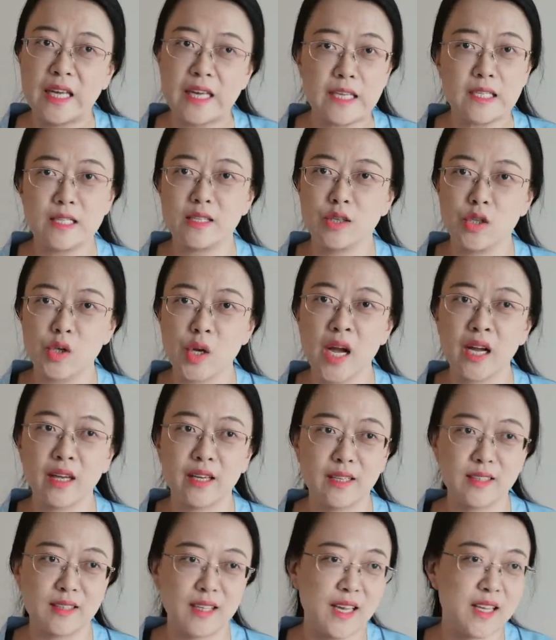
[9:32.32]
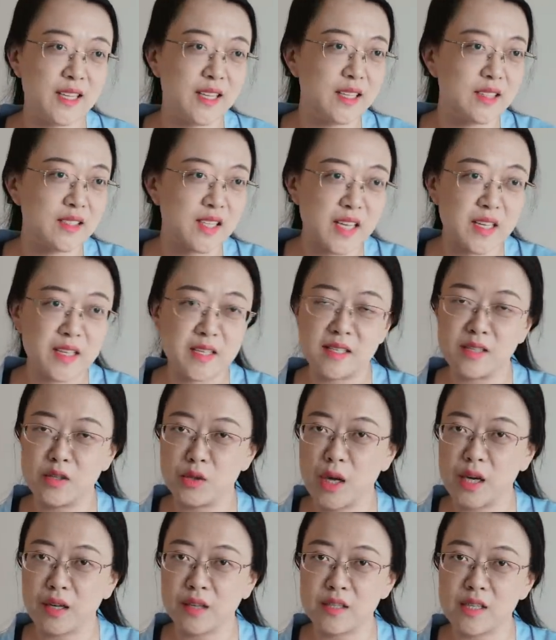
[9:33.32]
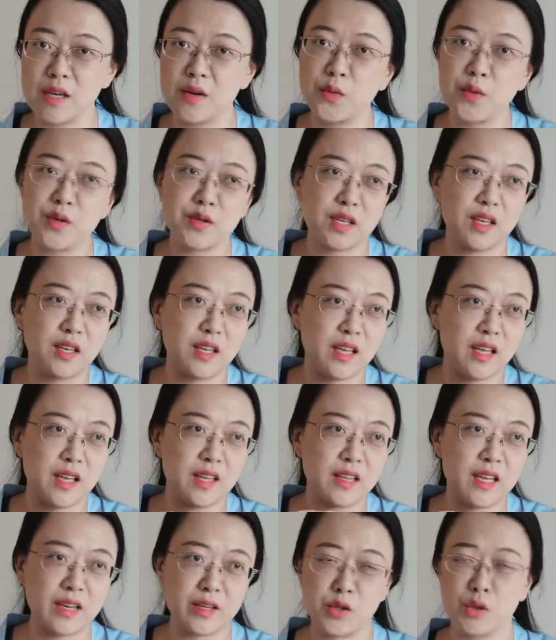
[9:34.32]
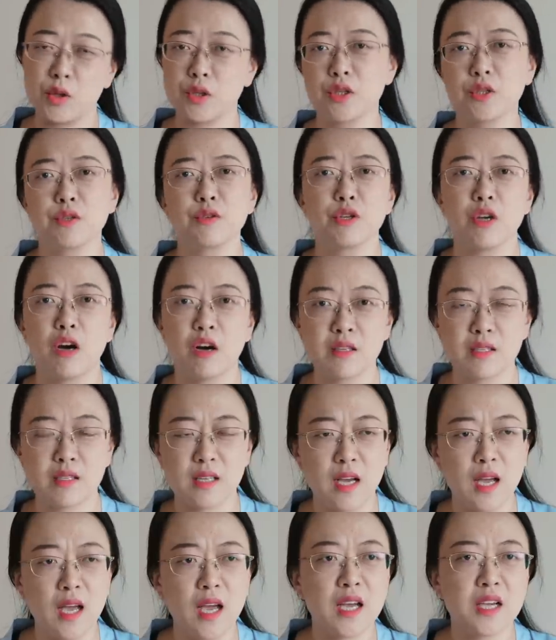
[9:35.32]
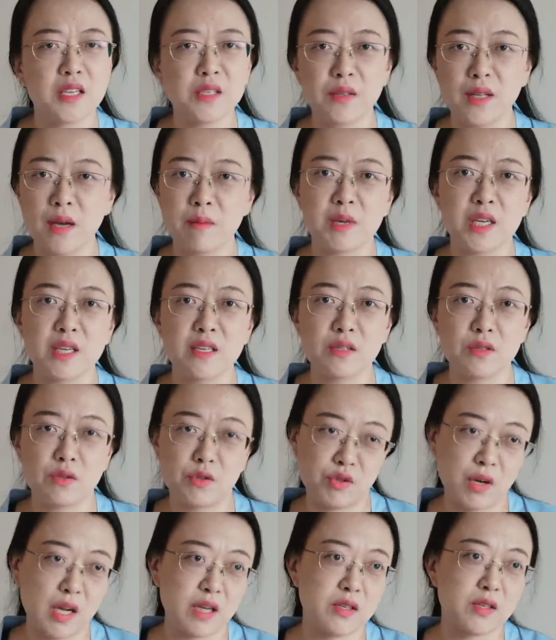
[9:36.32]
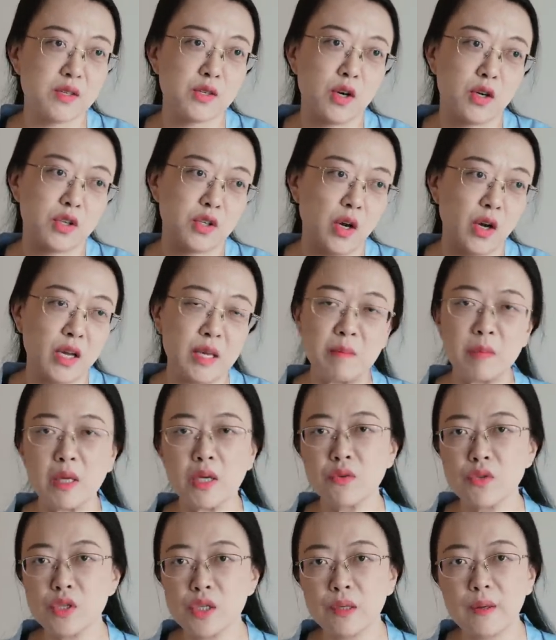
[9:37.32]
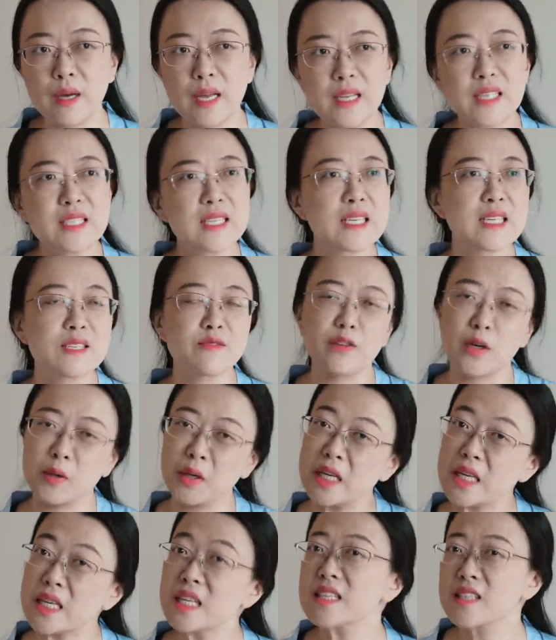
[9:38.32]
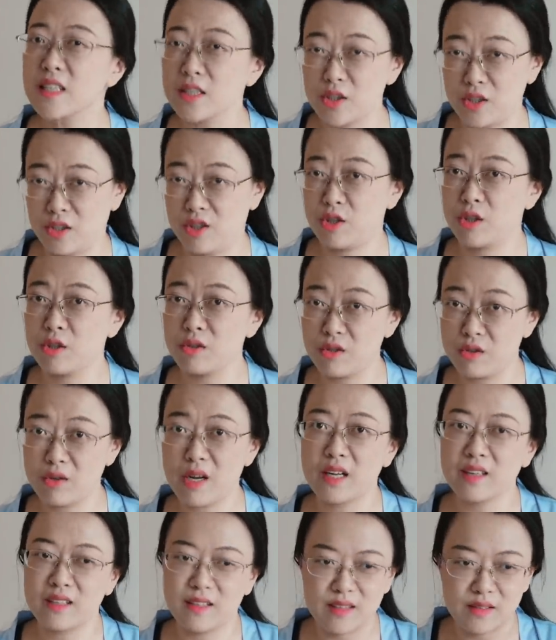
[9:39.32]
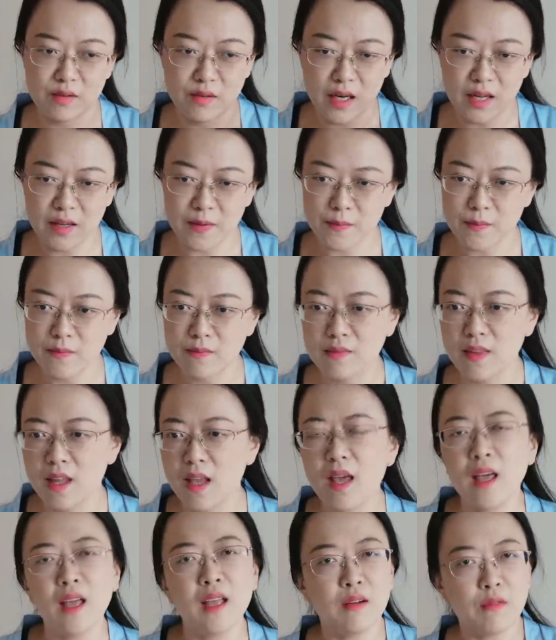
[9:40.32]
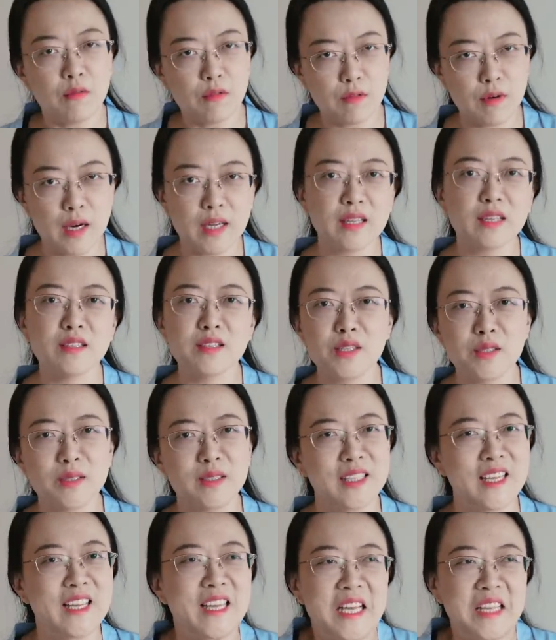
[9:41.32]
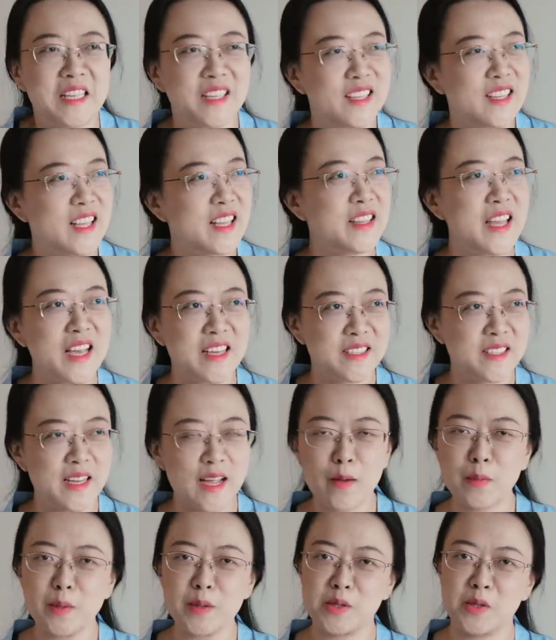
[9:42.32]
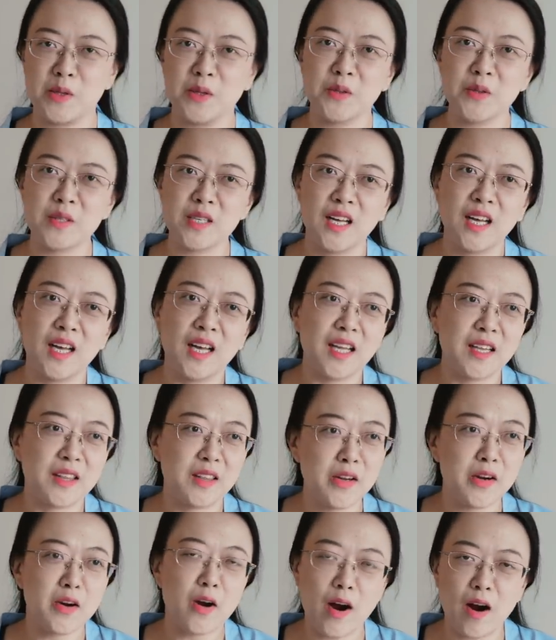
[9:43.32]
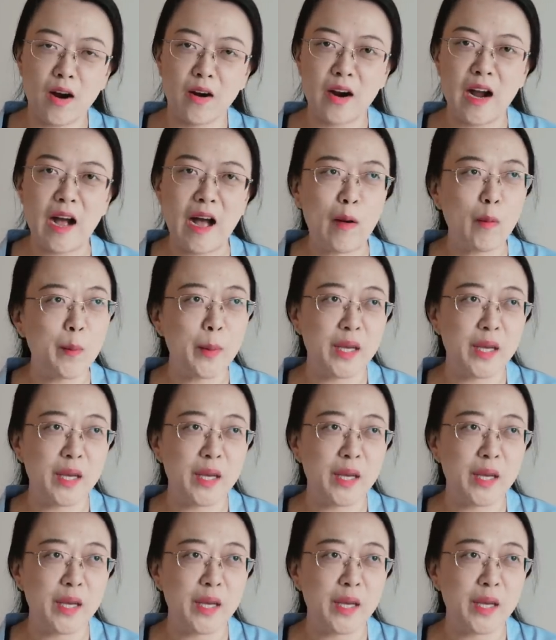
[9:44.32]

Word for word: hits the dragon and then takes the dragon down with an extra two shots. So that means dragons are not immune to it. It's very easy to shoot dragons, right? Right into the next episode, there are how